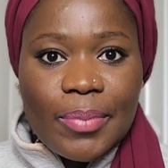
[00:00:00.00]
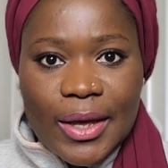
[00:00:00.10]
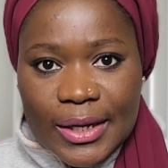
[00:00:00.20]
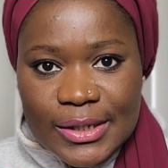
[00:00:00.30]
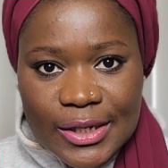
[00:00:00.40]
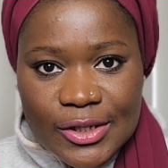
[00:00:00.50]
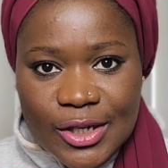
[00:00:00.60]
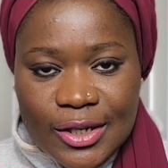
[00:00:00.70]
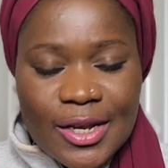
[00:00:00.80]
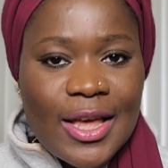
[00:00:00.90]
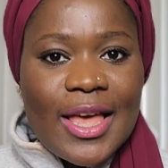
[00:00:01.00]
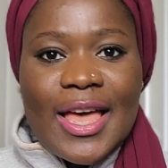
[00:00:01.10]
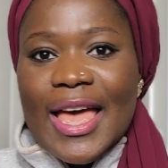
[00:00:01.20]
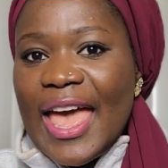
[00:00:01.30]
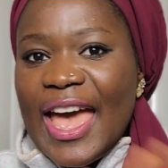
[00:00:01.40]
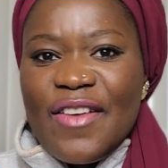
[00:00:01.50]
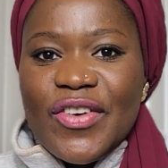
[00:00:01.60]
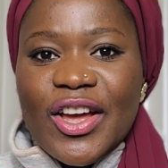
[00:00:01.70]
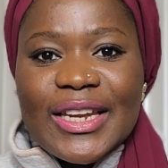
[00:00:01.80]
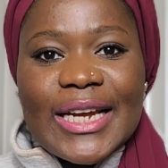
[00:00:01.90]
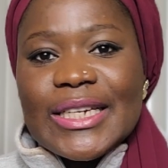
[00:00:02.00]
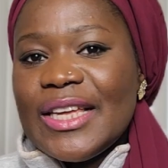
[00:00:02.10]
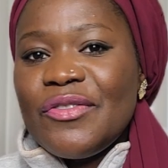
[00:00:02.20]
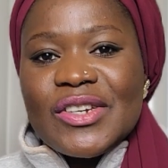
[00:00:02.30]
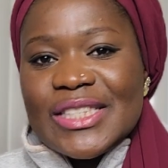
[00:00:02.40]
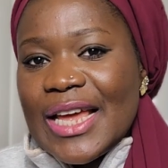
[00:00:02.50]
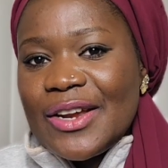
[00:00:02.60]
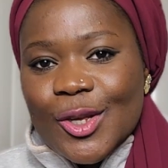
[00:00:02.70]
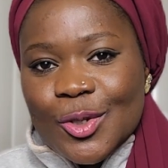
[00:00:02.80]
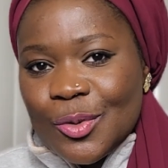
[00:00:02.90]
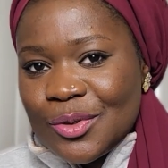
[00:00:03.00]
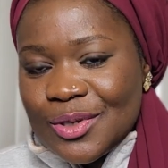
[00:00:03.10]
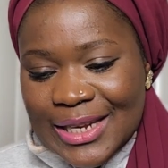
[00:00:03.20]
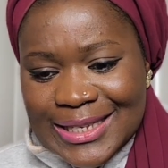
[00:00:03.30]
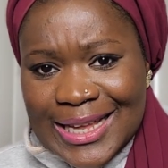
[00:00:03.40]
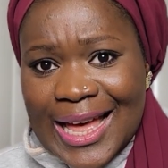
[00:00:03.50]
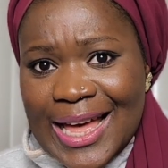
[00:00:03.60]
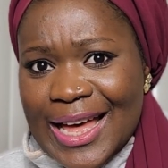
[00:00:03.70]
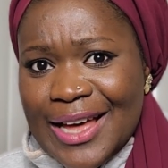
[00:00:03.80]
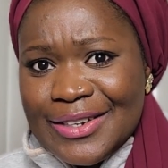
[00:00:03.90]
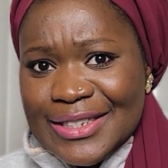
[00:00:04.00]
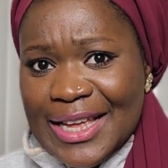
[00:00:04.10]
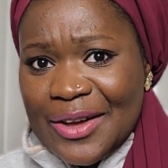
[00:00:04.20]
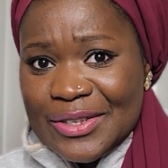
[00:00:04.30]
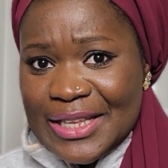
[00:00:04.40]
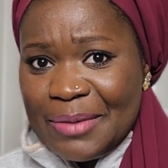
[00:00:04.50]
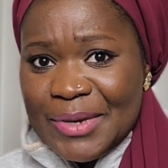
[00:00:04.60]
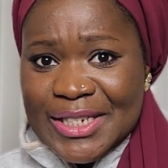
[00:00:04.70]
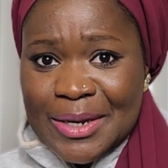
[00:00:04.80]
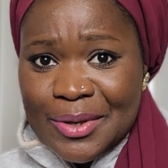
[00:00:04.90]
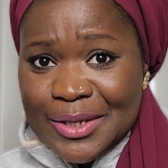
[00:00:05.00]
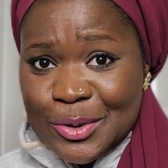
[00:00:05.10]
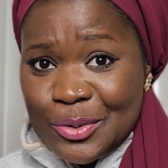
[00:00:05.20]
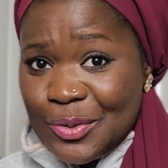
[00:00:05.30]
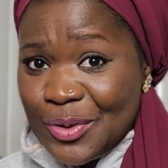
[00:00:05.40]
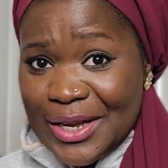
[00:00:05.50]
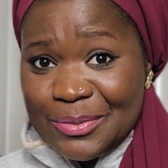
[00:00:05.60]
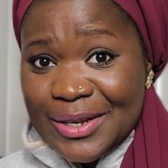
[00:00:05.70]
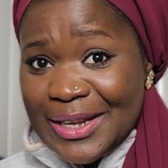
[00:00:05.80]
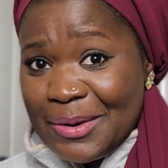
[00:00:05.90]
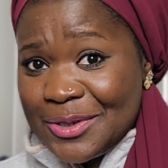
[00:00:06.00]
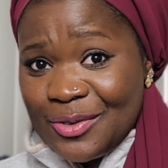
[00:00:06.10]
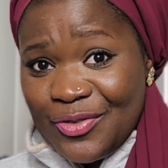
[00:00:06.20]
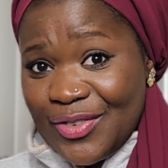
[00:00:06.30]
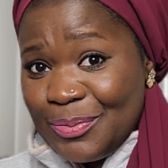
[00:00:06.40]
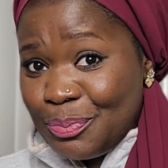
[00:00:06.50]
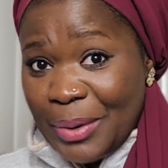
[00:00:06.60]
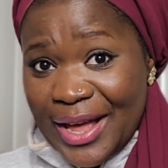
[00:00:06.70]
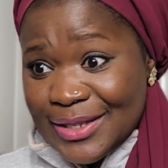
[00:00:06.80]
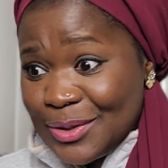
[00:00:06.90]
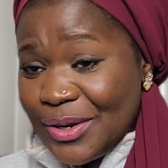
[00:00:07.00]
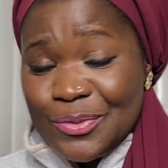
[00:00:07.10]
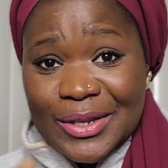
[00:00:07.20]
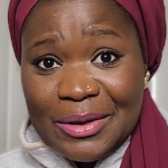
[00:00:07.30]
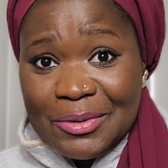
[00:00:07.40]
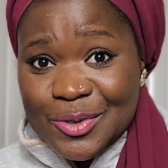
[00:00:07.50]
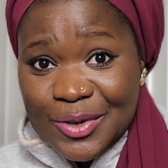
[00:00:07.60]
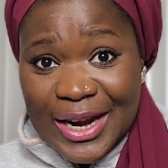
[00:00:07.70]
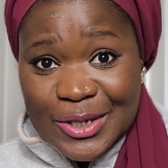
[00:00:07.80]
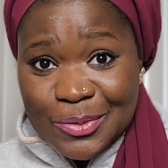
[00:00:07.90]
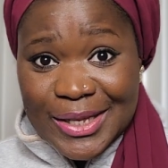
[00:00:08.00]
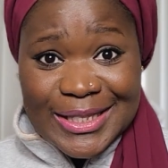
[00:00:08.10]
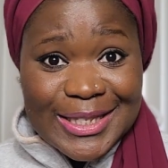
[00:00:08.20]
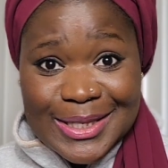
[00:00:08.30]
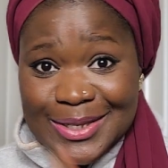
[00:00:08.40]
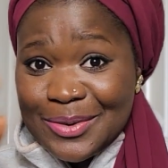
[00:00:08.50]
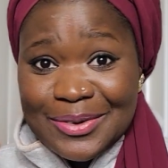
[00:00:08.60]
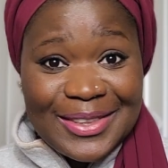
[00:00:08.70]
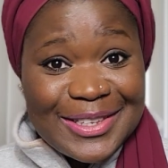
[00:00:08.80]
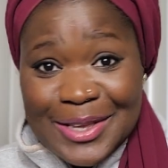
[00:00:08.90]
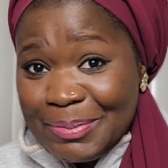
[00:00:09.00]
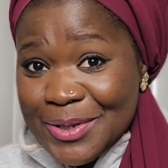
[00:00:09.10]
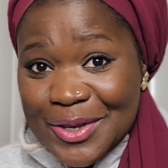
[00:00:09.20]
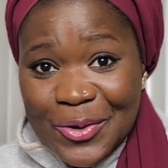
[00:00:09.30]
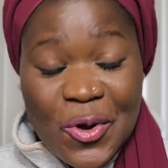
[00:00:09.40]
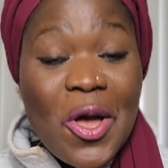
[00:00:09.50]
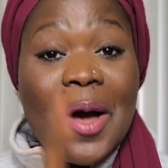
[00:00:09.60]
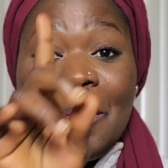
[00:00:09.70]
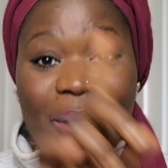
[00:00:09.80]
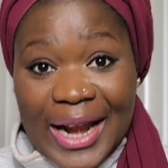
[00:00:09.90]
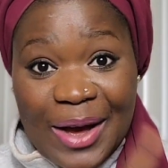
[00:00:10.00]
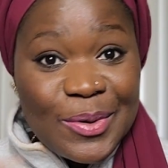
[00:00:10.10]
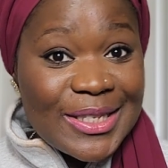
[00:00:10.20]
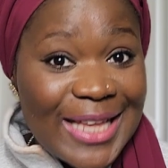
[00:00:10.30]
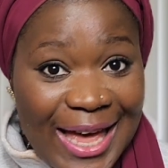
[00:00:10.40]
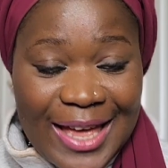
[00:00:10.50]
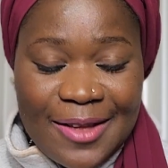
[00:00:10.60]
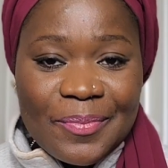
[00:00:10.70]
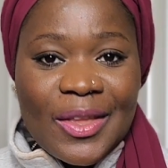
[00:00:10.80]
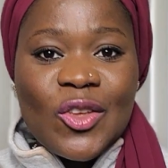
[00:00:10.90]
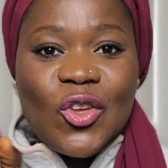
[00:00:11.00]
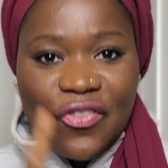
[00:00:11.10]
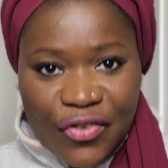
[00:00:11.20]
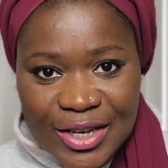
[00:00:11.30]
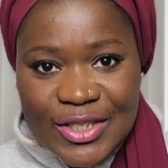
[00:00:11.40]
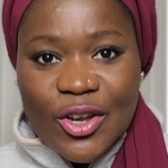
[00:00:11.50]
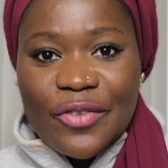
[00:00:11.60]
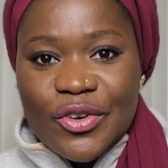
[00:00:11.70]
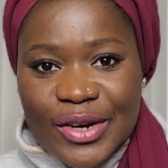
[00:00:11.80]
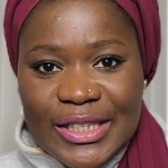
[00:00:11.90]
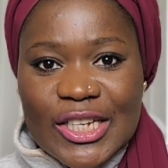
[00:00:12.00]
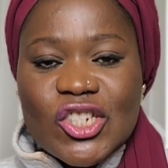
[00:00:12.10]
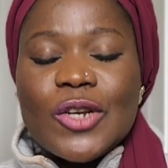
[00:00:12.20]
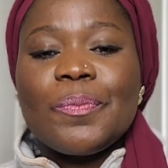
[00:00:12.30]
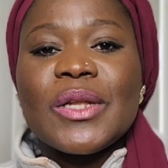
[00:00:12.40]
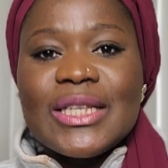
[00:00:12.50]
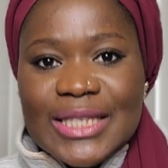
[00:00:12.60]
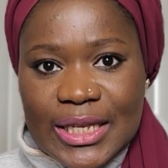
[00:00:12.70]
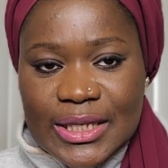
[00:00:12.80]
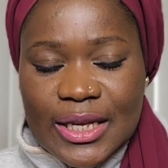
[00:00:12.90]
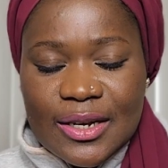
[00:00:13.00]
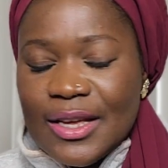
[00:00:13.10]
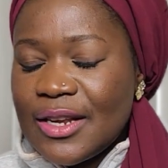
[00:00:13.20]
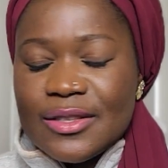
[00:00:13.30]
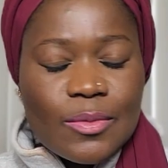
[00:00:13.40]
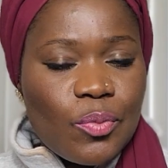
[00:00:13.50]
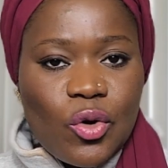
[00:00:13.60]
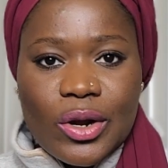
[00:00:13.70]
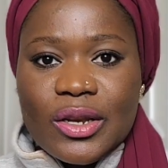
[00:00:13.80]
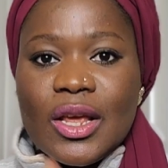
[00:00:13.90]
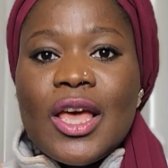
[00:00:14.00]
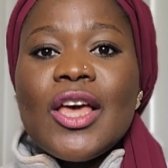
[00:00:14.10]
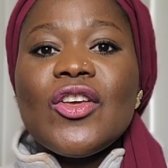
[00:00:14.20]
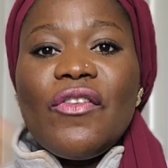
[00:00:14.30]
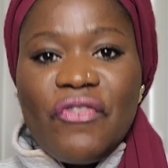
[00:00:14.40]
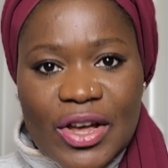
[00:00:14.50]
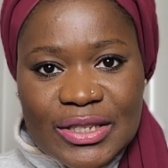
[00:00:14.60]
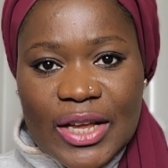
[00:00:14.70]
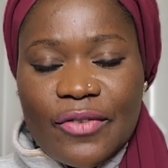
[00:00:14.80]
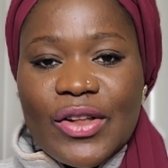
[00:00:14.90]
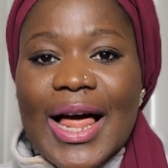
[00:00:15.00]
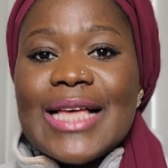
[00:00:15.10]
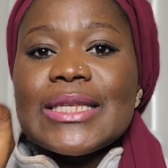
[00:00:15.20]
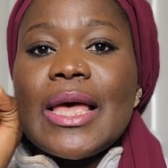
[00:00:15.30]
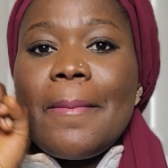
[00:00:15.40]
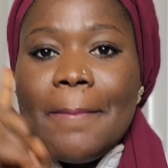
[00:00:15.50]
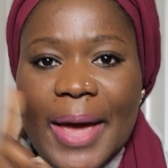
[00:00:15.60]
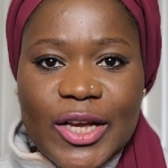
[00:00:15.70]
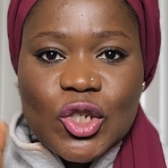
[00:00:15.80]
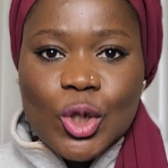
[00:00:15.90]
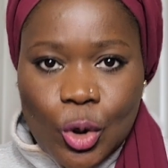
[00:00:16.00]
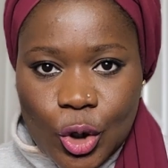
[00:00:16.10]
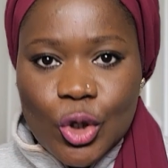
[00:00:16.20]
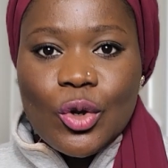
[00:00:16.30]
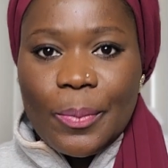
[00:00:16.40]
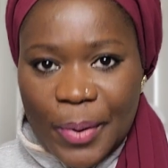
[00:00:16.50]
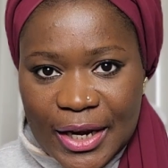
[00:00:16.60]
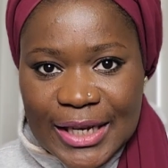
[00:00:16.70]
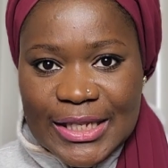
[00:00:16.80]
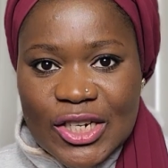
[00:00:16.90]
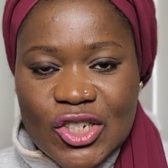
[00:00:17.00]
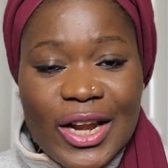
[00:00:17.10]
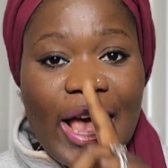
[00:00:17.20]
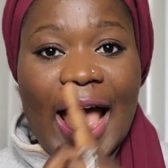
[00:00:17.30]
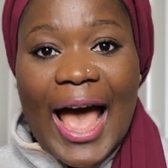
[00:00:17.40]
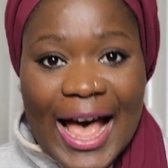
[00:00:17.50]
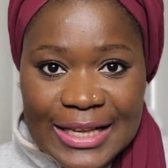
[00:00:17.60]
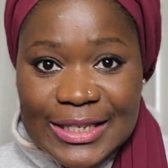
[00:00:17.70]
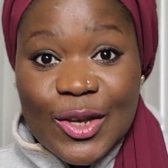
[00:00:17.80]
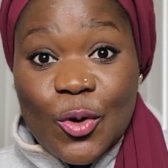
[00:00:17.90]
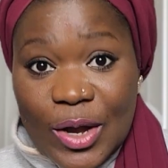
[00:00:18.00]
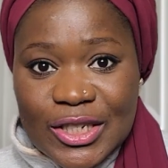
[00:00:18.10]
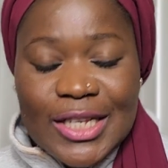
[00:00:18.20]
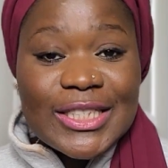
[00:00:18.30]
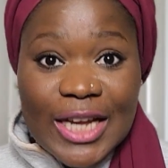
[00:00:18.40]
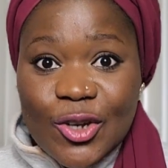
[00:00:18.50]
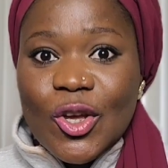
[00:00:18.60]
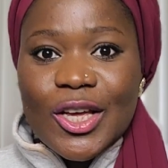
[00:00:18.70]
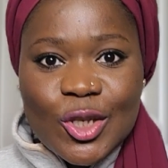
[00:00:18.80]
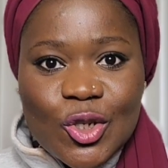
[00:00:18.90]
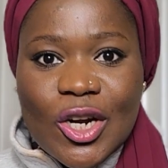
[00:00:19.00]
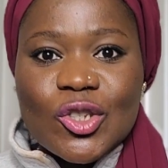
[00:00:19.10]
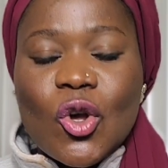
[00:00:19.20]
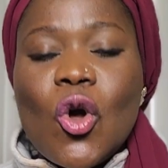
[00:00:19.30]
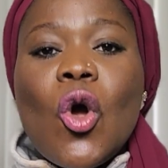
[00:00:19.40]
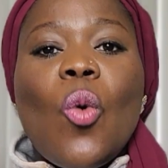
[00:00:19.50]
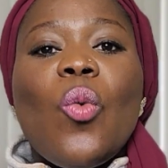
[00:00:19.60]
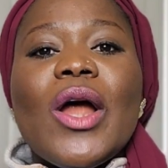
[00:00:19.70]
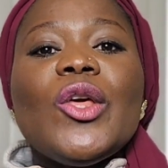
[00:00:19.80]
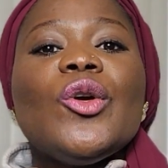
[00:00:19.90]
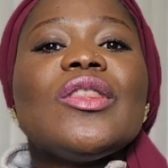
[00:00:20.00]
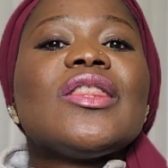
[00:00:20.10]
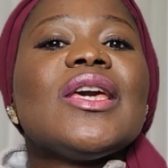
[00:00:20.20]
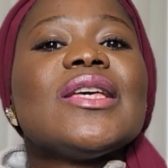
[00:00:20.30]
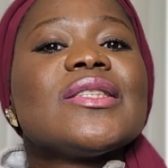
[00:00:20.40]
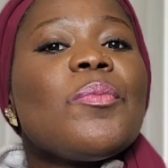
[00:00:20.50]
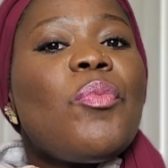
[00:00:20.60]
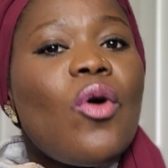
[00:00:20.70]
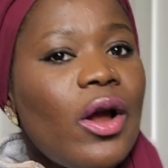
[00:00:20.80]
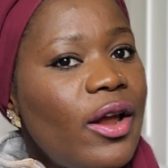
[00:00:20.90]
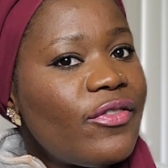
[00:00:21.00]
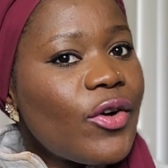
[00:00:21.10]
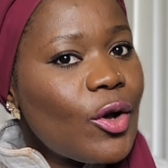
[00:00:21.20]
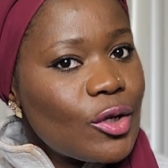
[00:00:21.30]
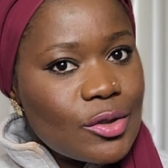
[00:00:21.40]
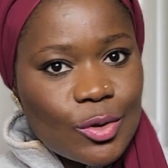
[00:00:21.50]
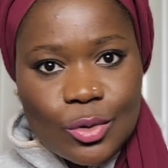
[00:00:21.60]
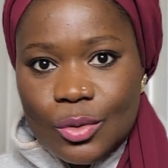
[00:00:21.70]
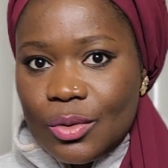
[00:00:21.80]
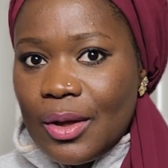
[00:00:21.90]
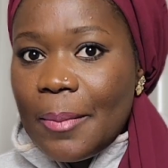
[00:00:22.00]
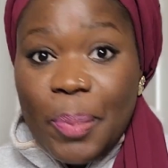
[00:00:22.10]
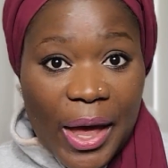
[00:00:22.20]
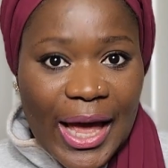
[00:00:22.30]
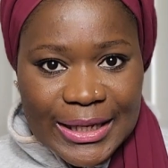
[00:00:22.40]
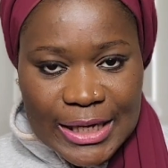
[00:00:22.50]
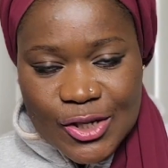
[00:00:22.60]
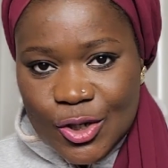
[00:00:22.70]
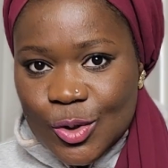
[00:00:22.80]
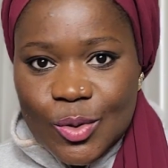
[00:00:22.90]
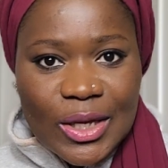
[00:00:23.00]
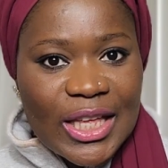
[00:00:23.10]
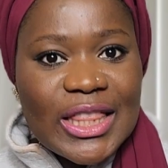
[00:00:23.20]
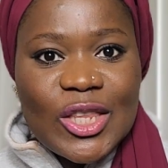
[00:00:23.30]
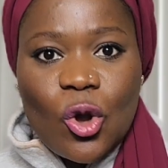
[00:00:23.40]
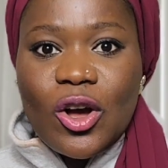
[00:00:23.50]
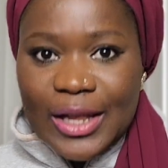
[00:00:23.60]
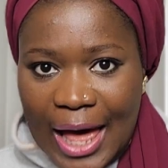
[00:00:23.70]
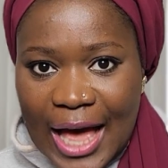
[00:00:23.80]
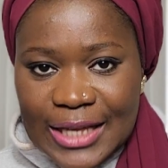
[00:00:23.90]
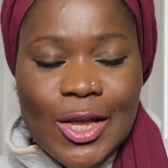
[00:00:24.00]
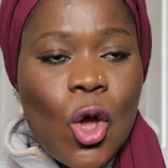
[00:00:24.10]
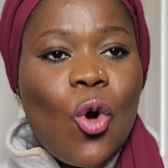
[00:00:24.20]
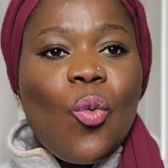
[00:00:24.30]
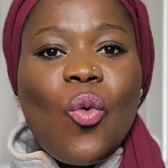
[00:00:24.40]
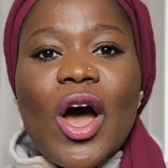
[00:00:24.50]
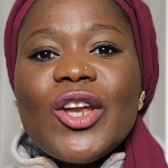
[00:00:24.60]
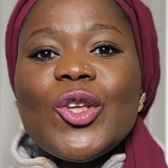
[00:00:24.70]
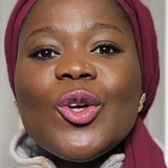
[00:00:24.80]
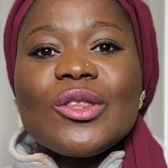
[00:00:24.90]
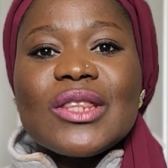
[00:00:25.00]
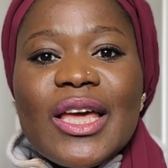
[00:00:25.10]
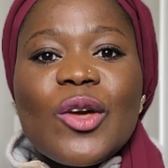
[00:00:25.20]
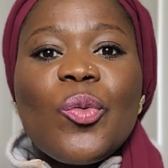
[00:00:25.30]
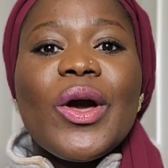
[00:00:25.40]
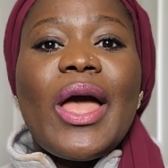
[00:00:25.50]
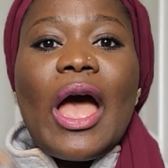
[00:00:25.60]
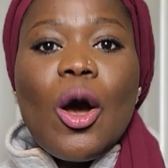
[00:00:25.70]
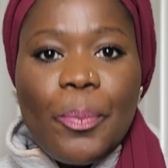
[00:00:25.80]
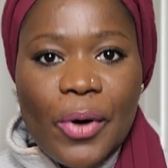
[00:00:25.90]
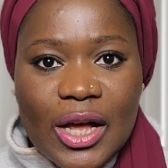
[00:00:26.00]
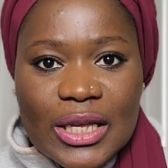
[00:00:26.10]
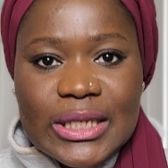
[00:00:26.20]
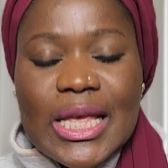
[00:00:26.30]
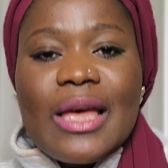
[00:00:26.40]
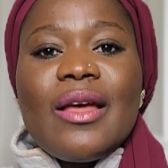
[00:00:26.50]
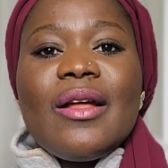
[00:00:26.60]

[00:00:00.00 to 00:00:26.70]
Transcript: and pay attention. Every other day, if you decide not to go to class, how does that concern me? Shebi is you. You are the one that want to pass. You are the one that want to graduate. So it's up to you. But I will say, your first day of orientation, please listen. It is important. Your first day of class, make sure you're paying attention. Ask questions. Tell your instructor, what do you think is important for us to pay attention to in your class? What do you think will help us